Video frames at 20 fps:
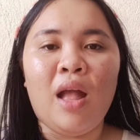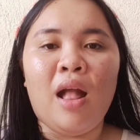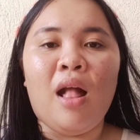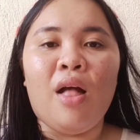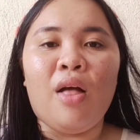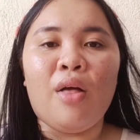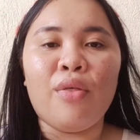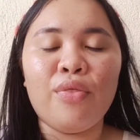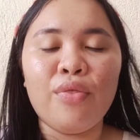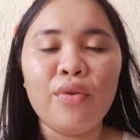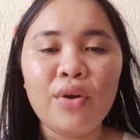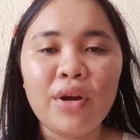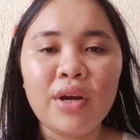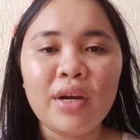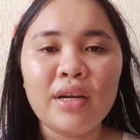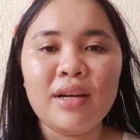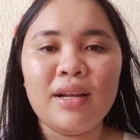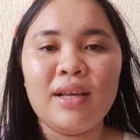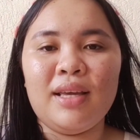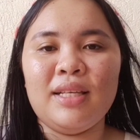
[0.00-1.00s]

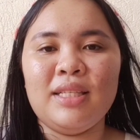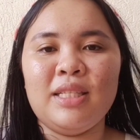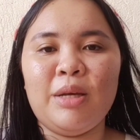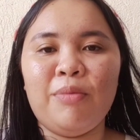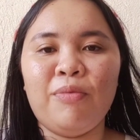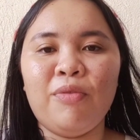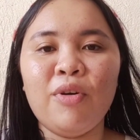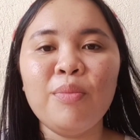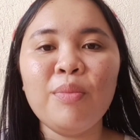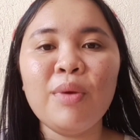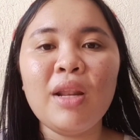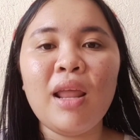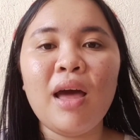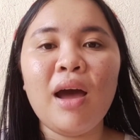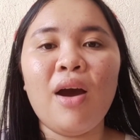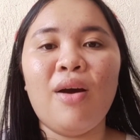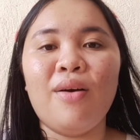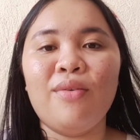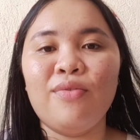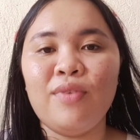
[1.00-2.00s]
Third is the formula
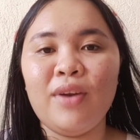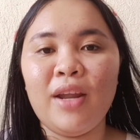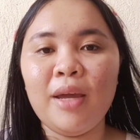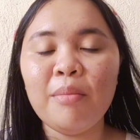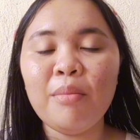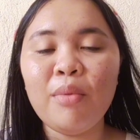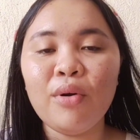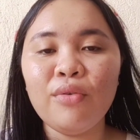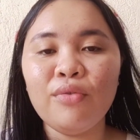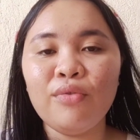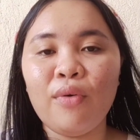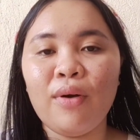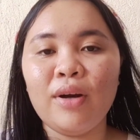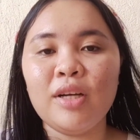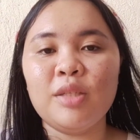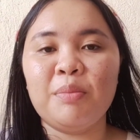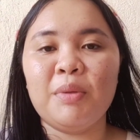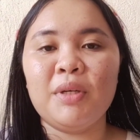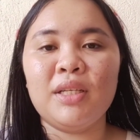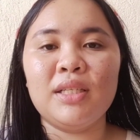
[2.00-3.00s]
of labor
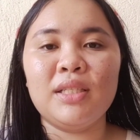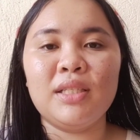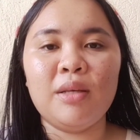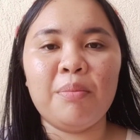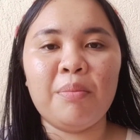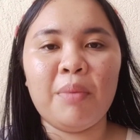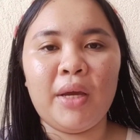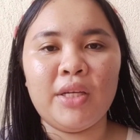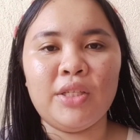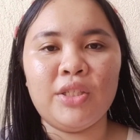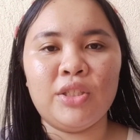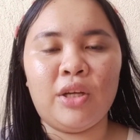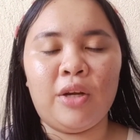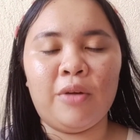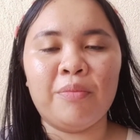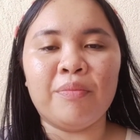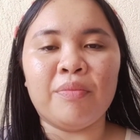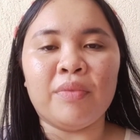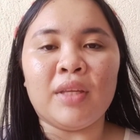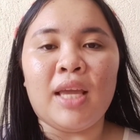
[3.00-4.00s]
force
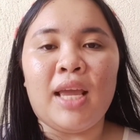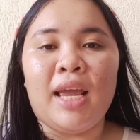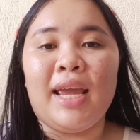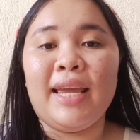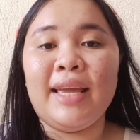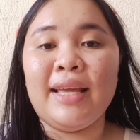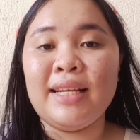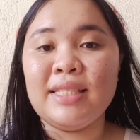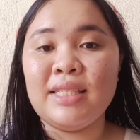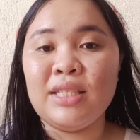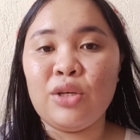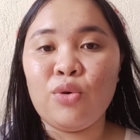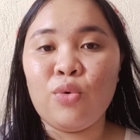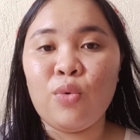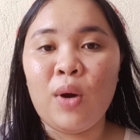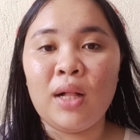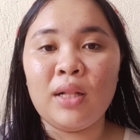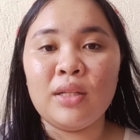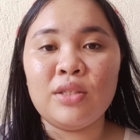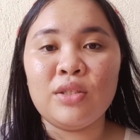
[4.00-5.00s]
participation. It is
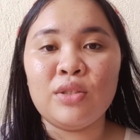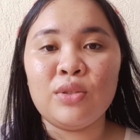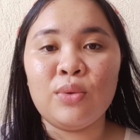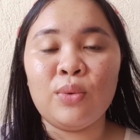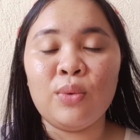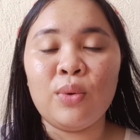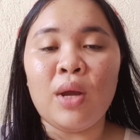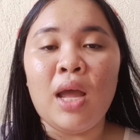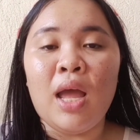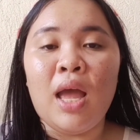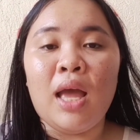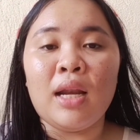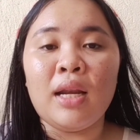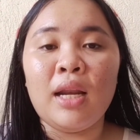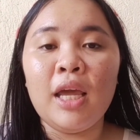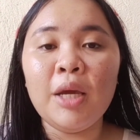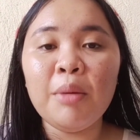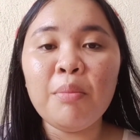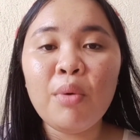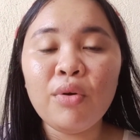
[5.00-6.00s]
equals to
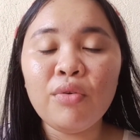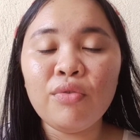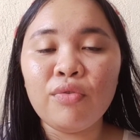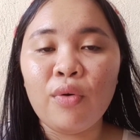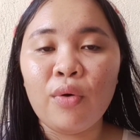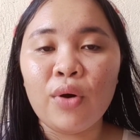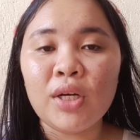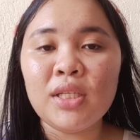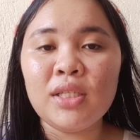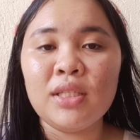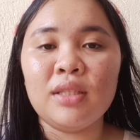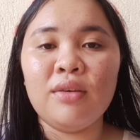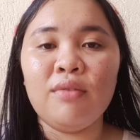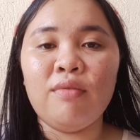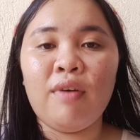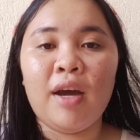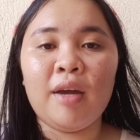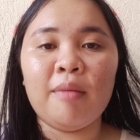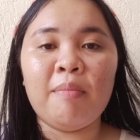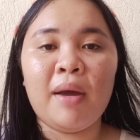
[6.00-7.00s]
labor force
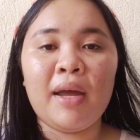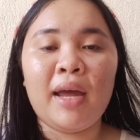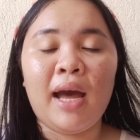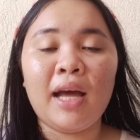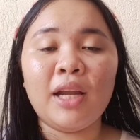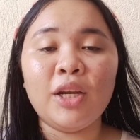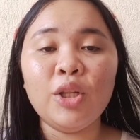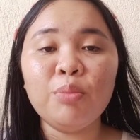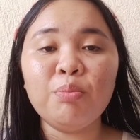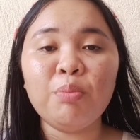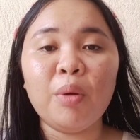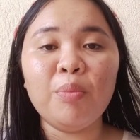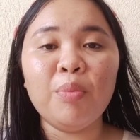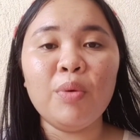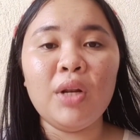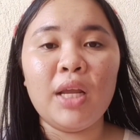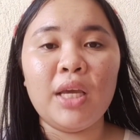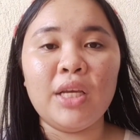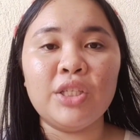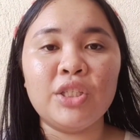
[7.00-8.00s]
divided by adult
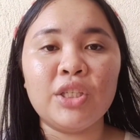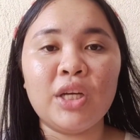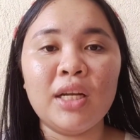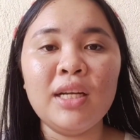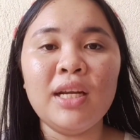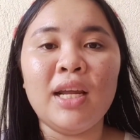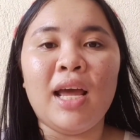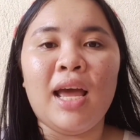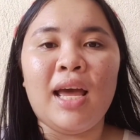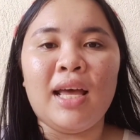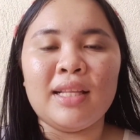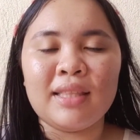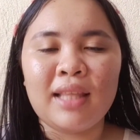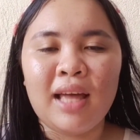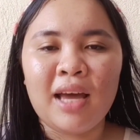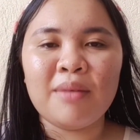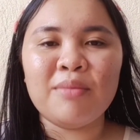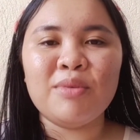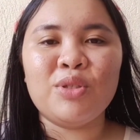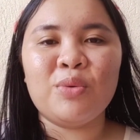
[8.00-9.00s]
population
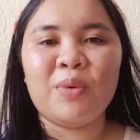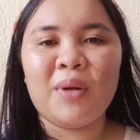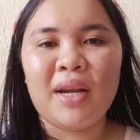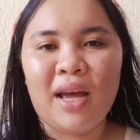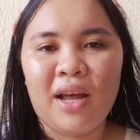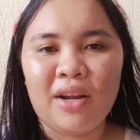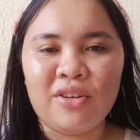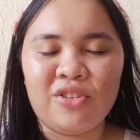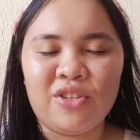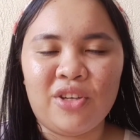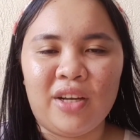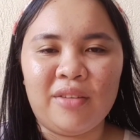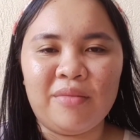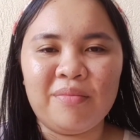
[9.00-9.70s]
times 100.